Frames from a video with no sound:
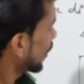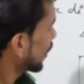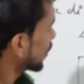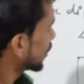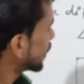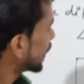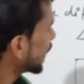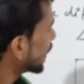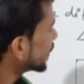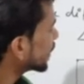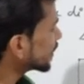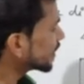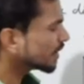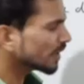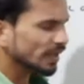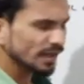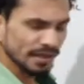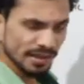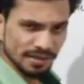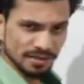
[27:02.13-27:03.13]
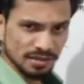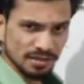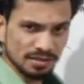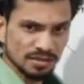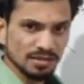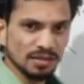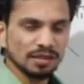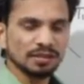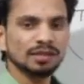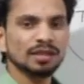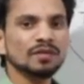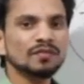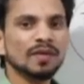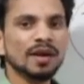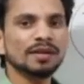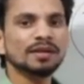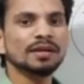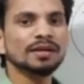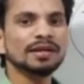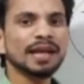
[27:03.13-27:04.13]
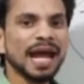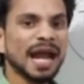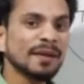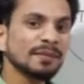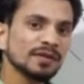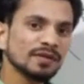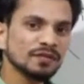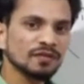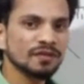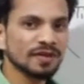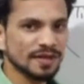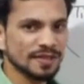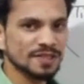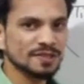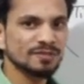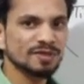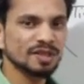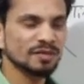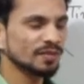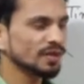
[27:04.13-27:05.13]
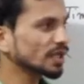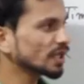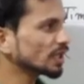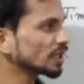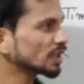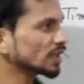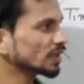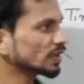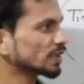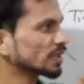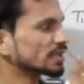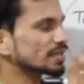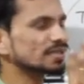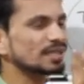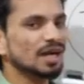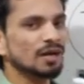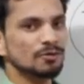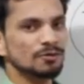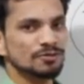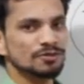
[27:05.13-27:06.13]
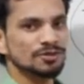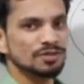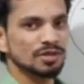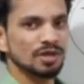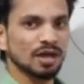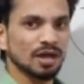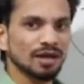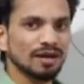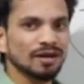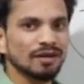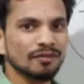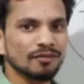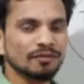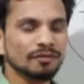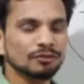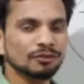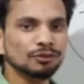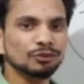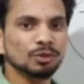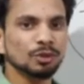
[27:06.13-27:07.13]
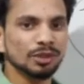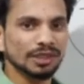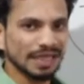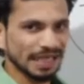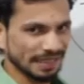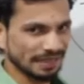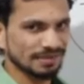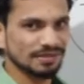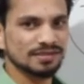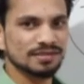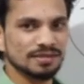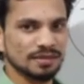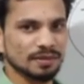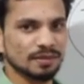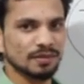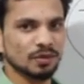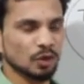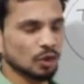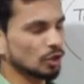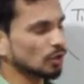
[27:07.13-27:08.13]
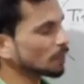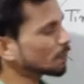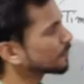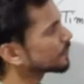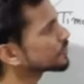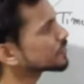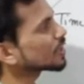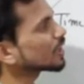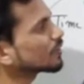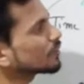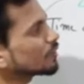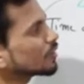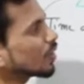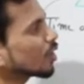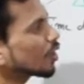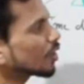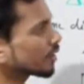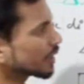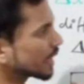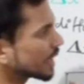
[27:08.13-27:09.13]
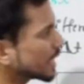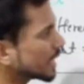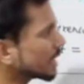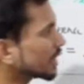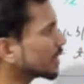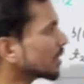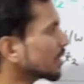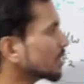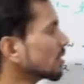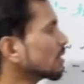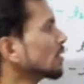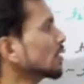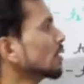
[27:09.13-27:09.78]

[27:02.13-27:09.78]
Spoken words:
Delta t dash is nothing but the time difference between the sounds of two ticks observed or heard